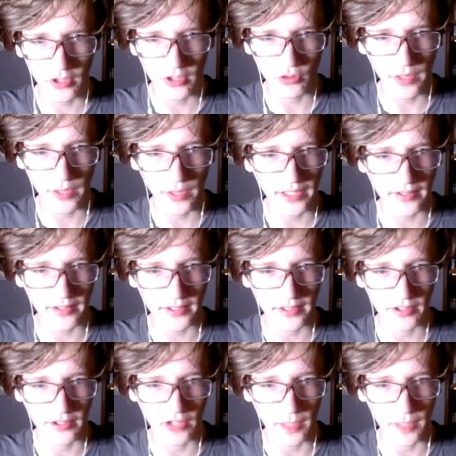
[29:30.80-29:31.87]
I do anything in
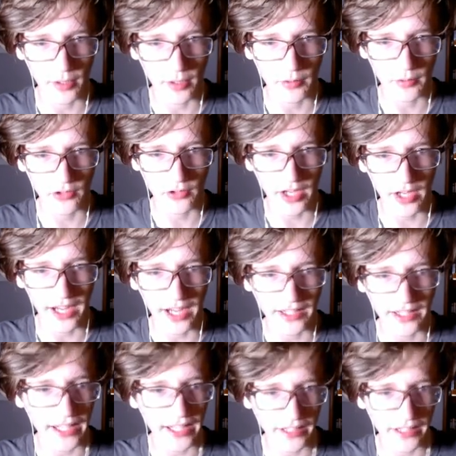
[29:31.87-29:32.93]
this game, I always say I
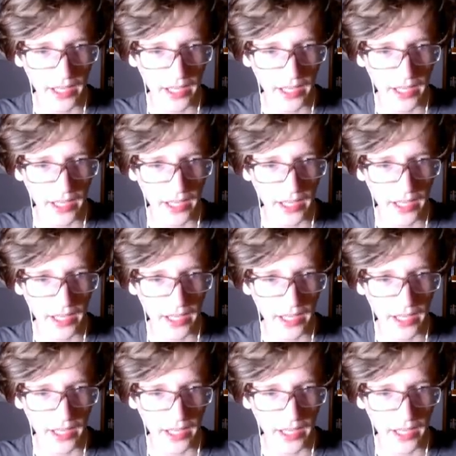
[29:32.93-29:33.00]
like